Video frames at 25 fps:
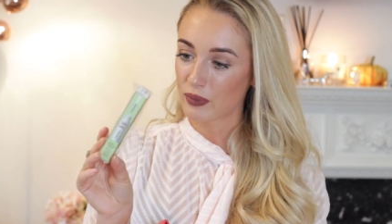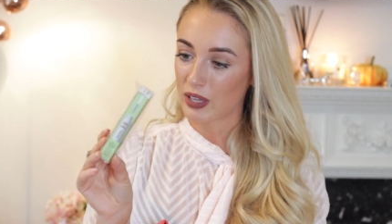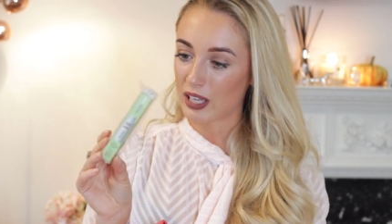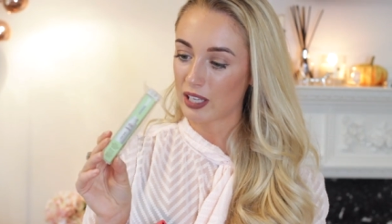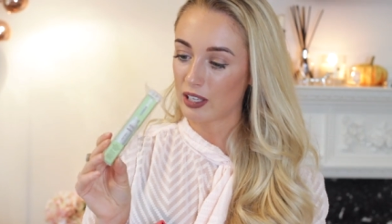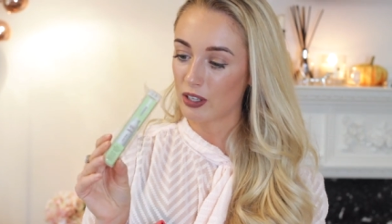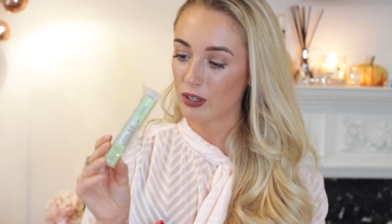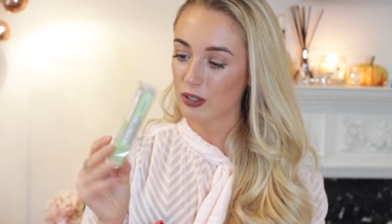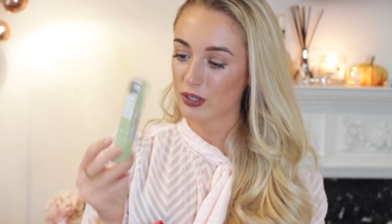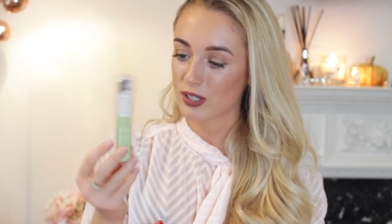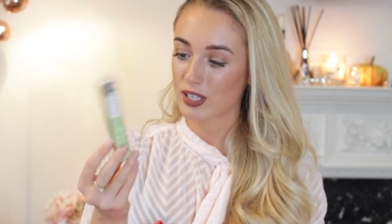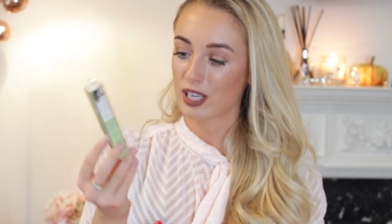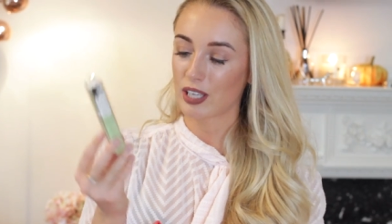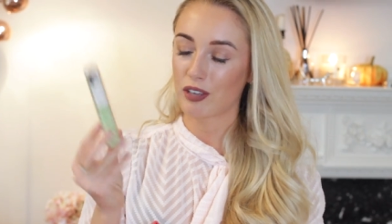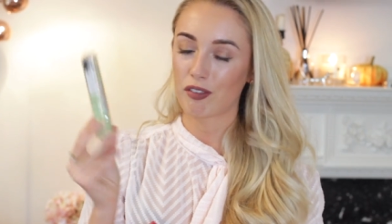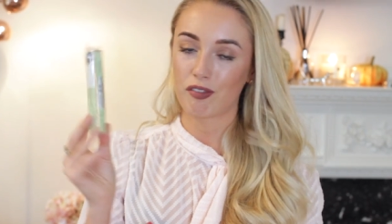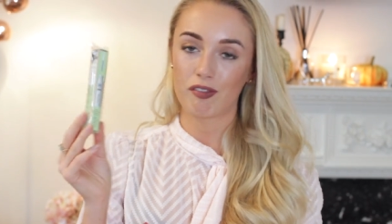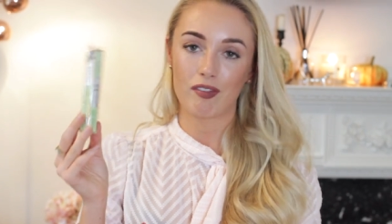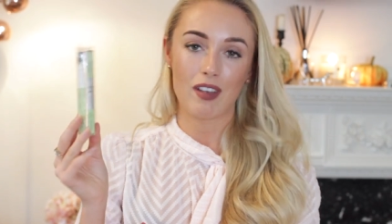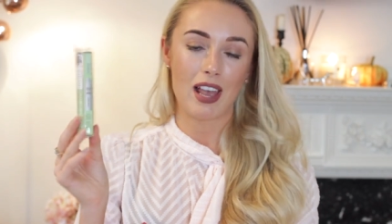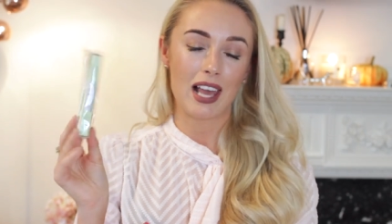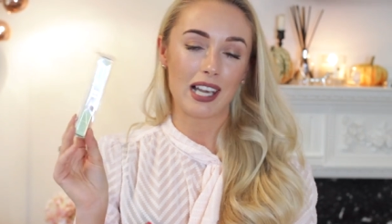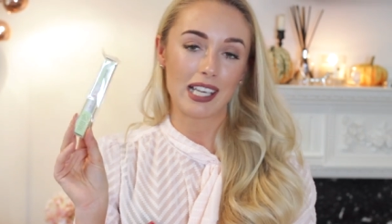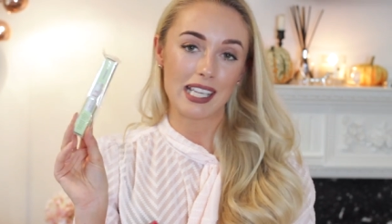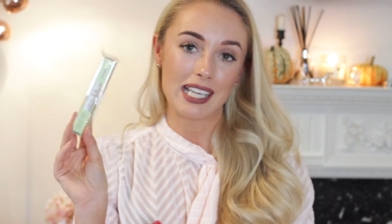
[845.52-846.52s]
It looks like a
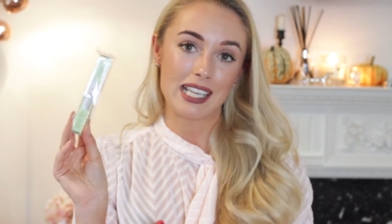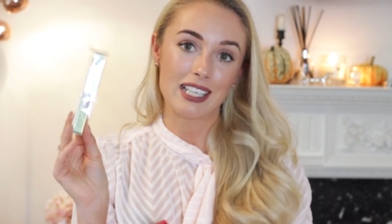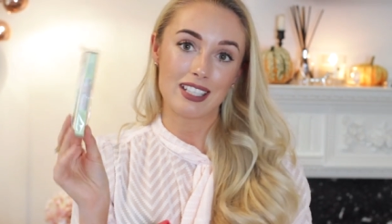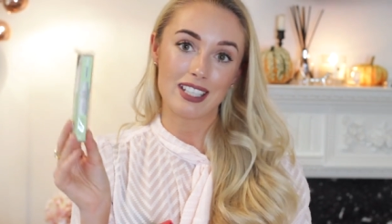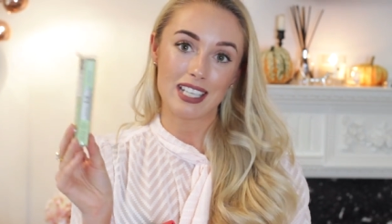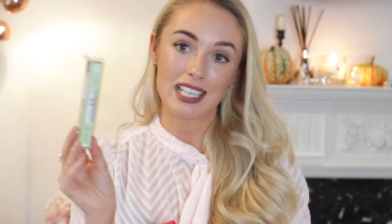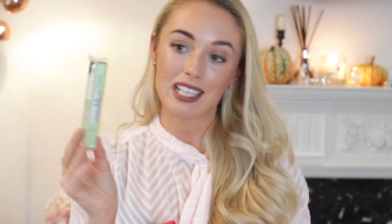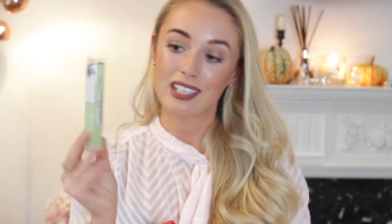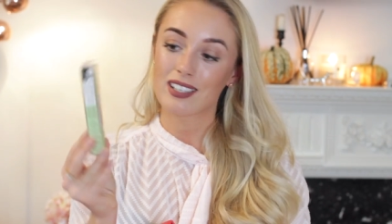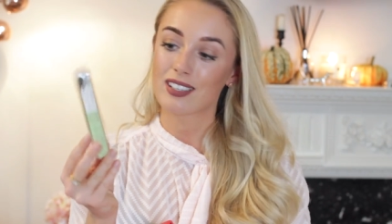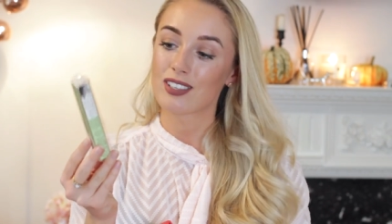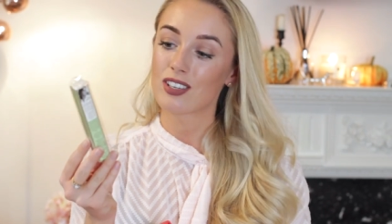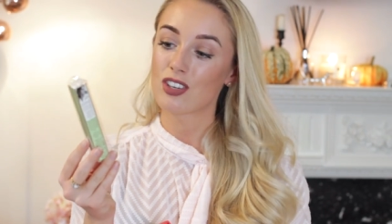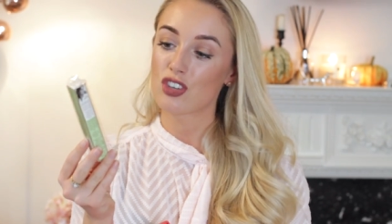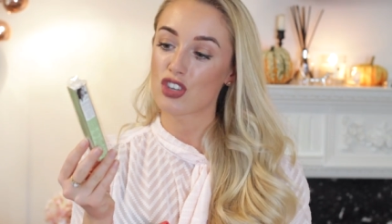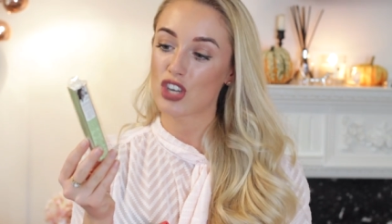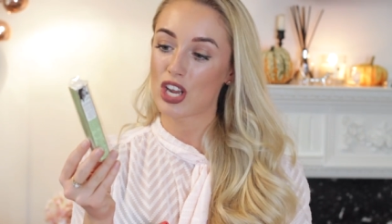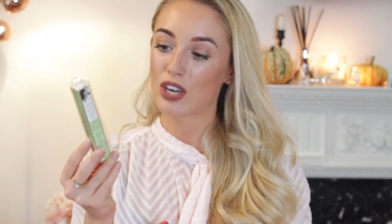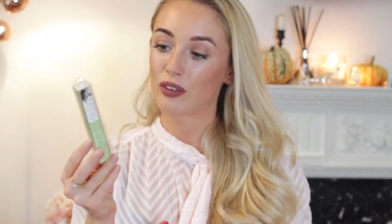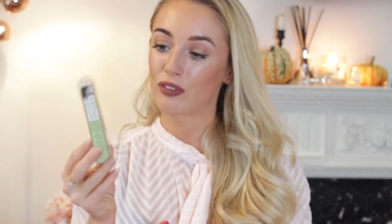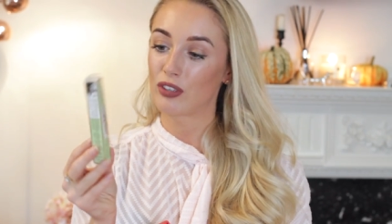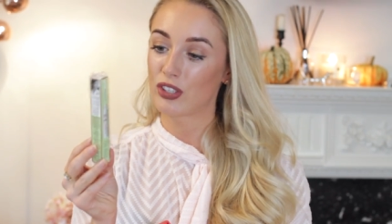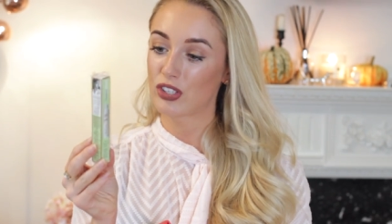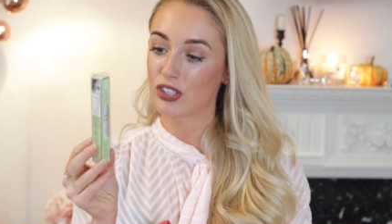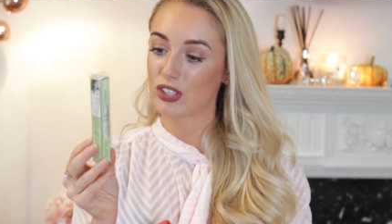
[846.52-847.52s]
fairly decent,
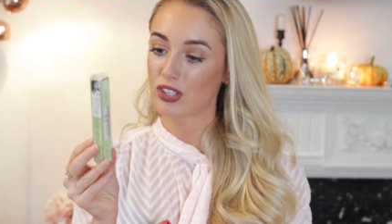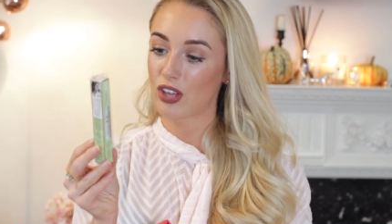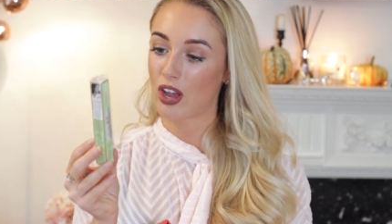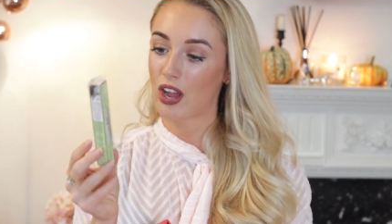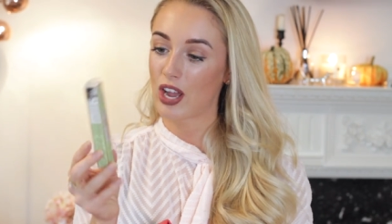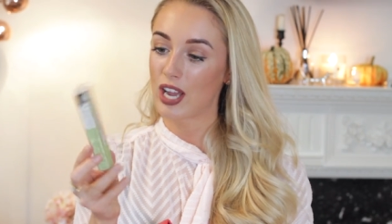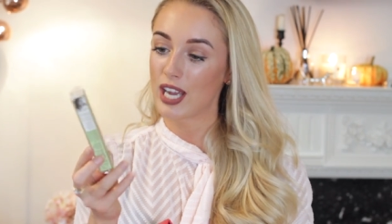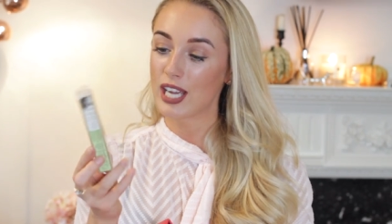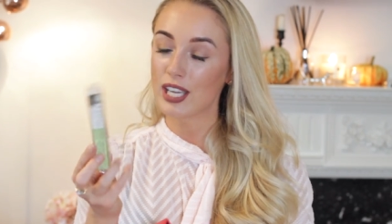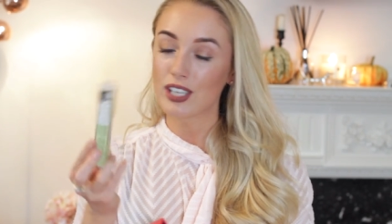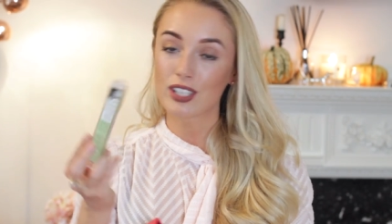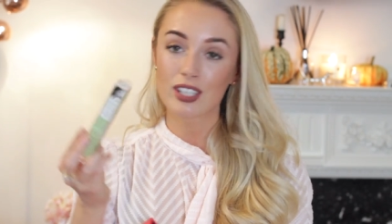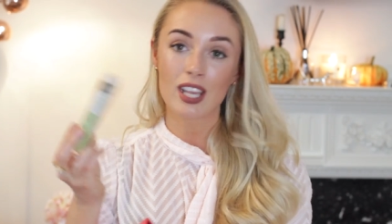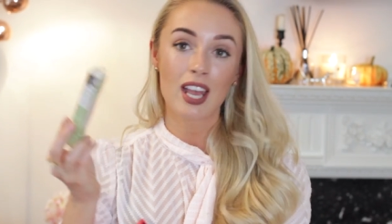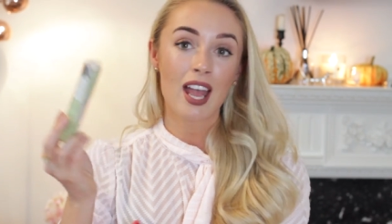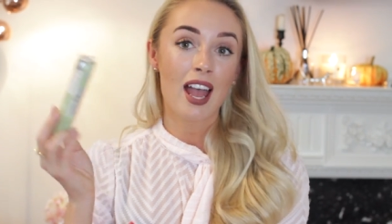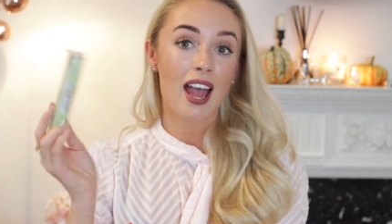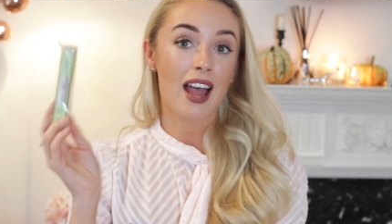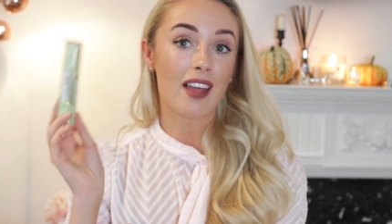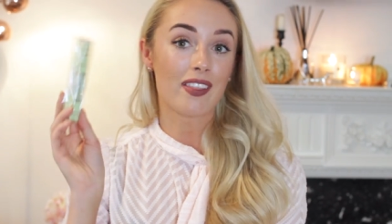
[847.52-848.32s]
generous size,